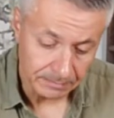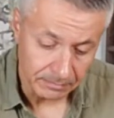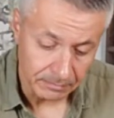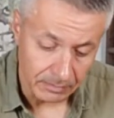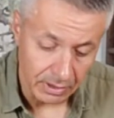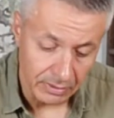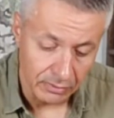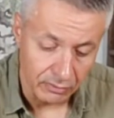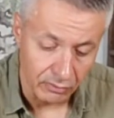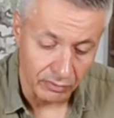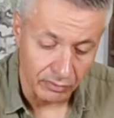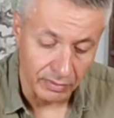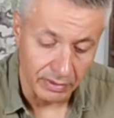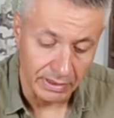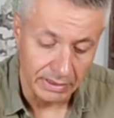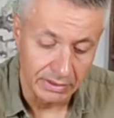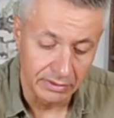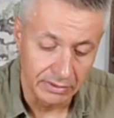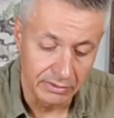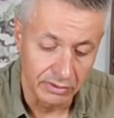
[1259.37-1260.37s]
So
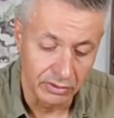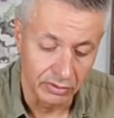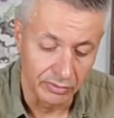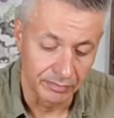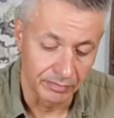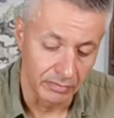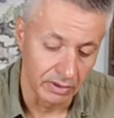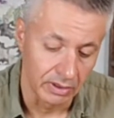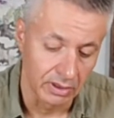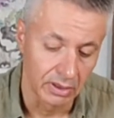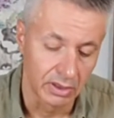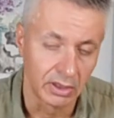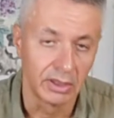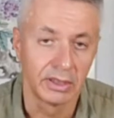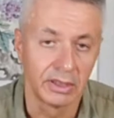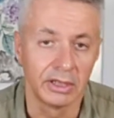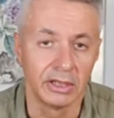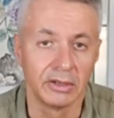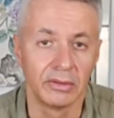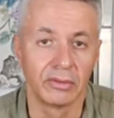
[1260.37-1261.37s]
in
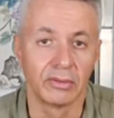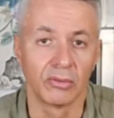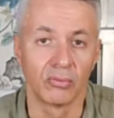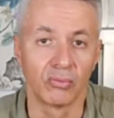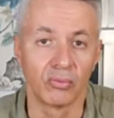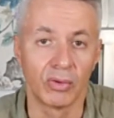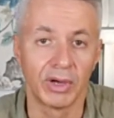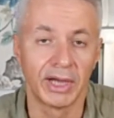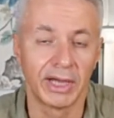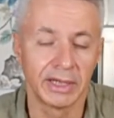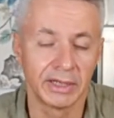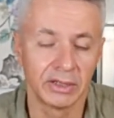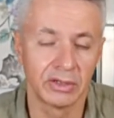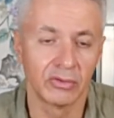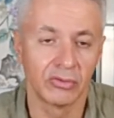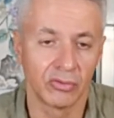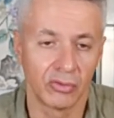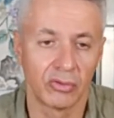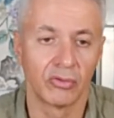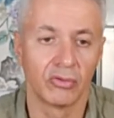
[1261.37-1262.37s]
the wine, a
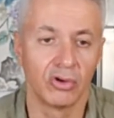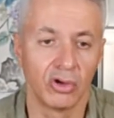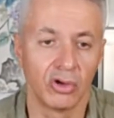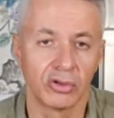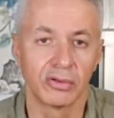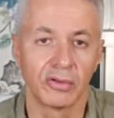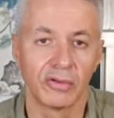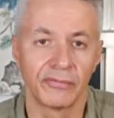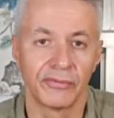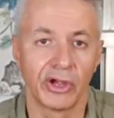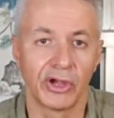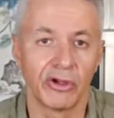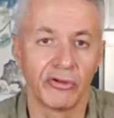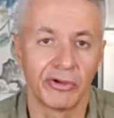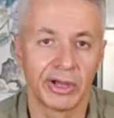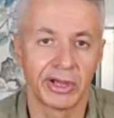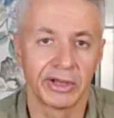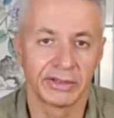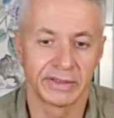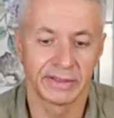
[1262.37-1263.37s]
lot of
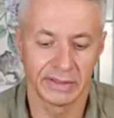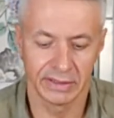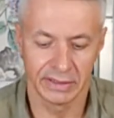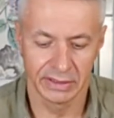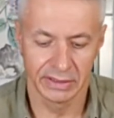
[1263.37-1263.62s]
variety